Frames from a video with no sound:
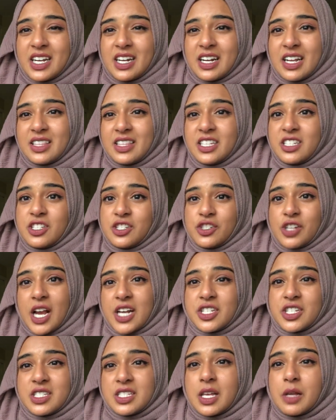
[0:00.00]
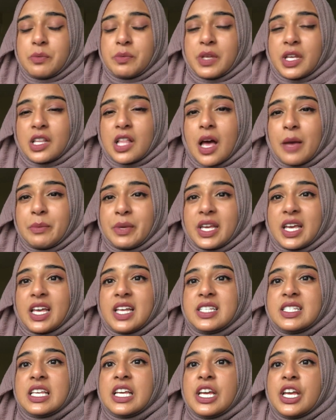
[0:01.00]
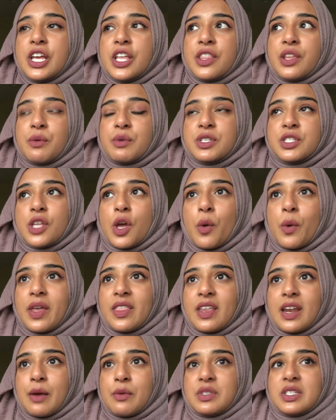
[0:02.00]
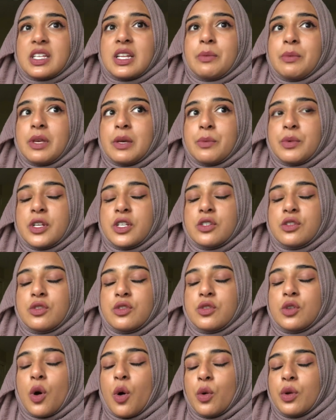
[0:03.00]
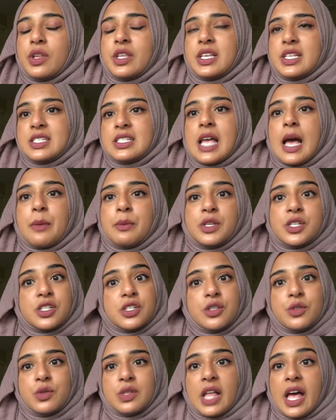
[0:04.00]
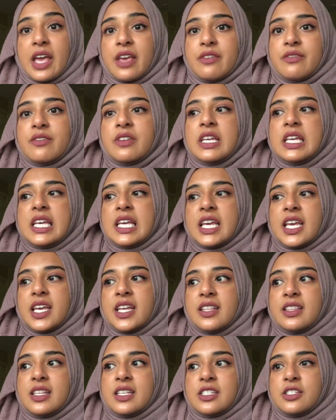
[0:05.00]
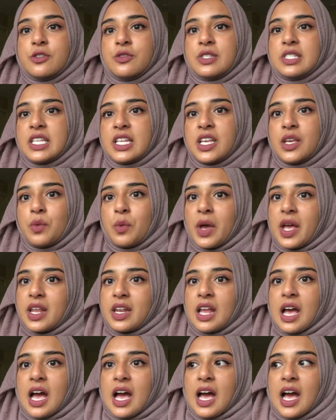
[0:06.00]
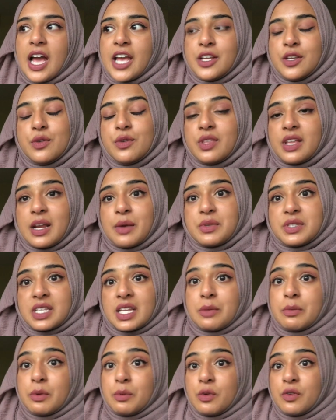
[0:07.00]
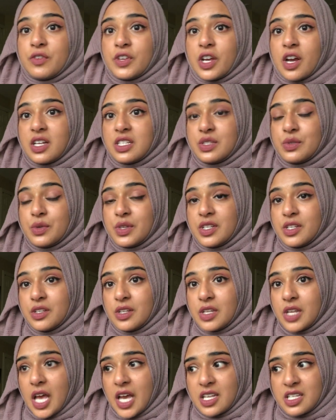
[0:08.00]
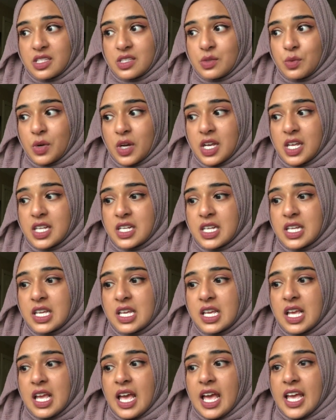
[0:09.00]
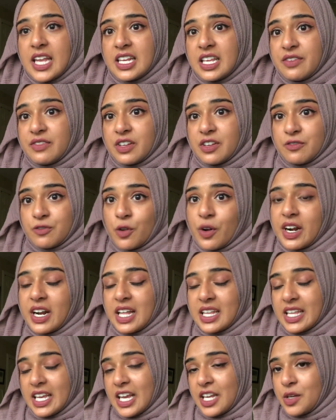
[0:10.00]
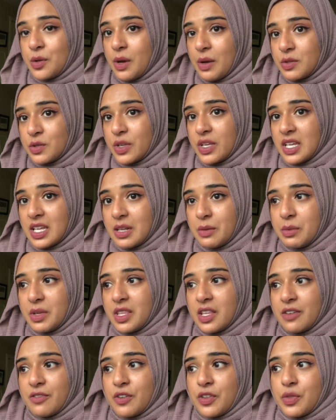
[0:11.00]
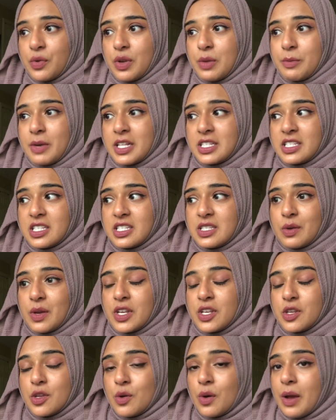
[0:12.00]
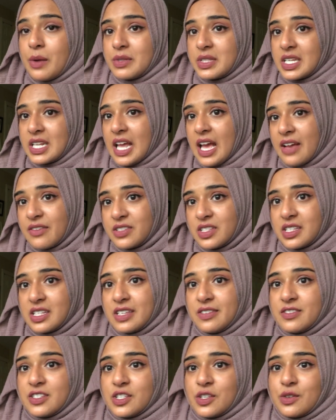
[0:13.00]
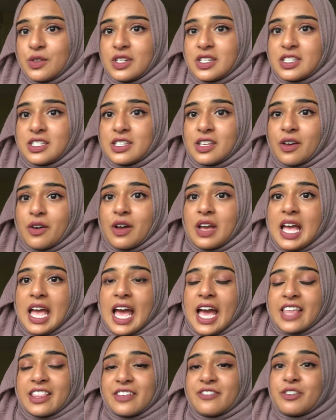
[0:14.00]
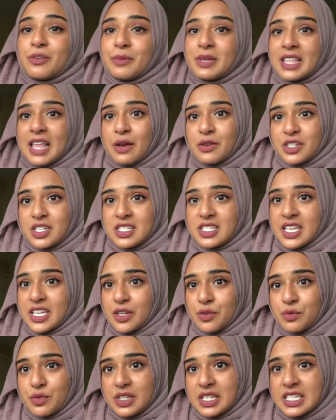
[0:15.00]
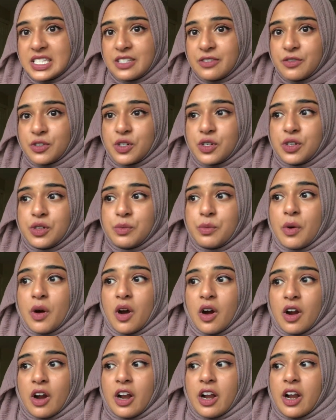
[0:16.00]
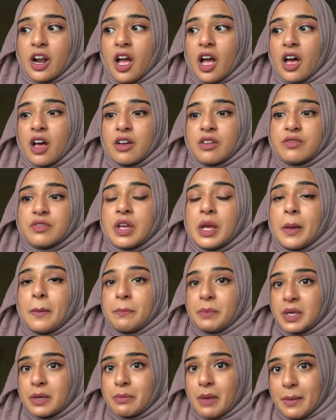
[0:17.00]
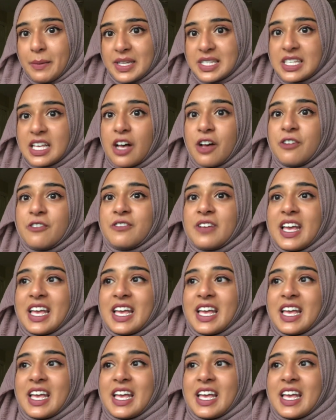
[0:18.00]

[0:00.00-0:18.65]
And I think distractions helped me a lot, because there was no way that I was going to be able to totally establish a new life in this new city when I knew that I was going to be moving on to a next one. And even in Florida, like I knew I was only going to be there for 3 months. And so I knew I was going to have to leave soon. And so I think for me, that was just like a really difficult part of being by myself.